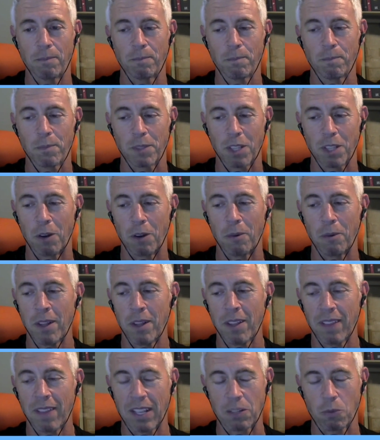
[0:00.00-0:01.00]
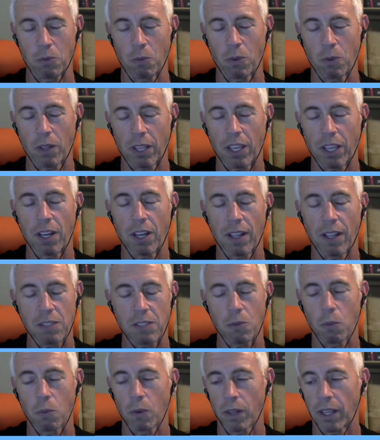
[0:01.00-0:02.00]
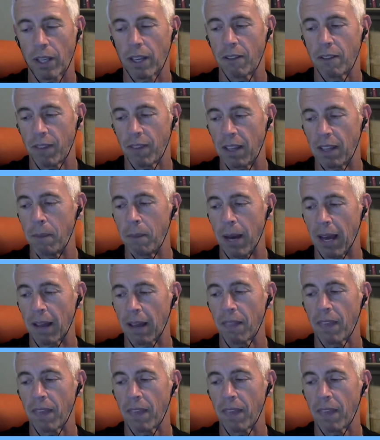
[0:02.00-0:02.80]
So that's really good. That's really good feedback.